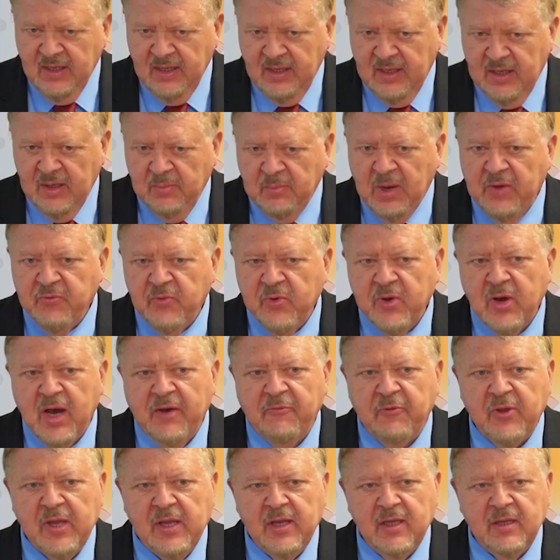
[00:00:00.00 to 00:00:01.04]
In my view,
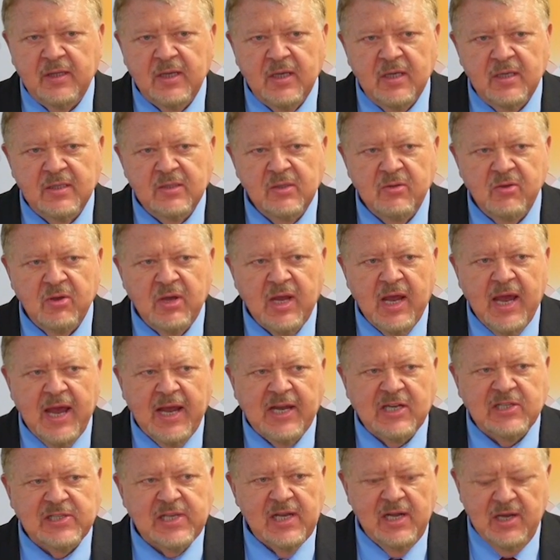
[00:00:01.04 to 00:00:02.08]
Affinity is doing
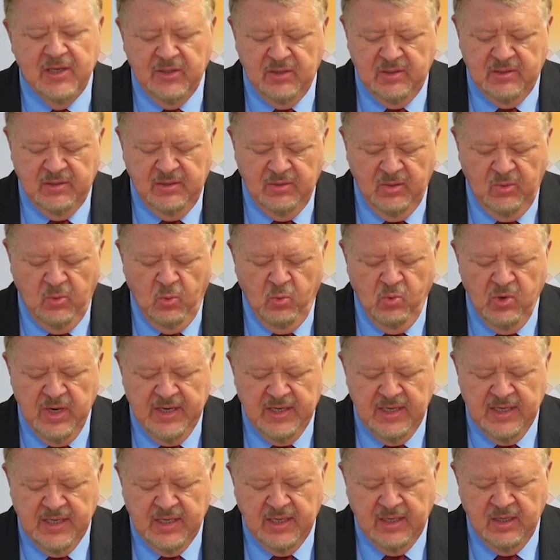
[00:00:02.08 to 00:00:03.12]
excellent
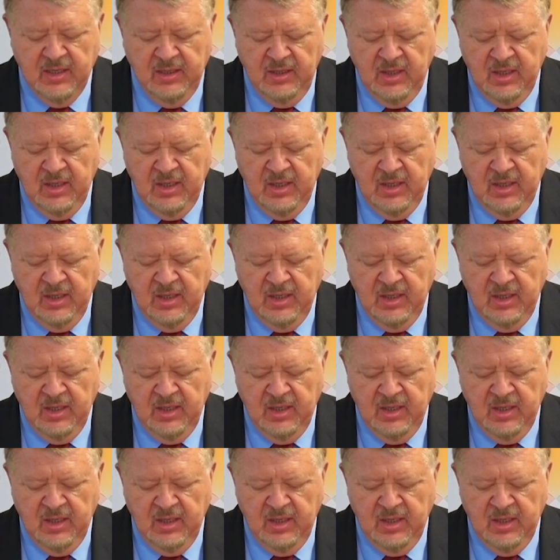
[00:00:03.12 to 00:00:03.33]
work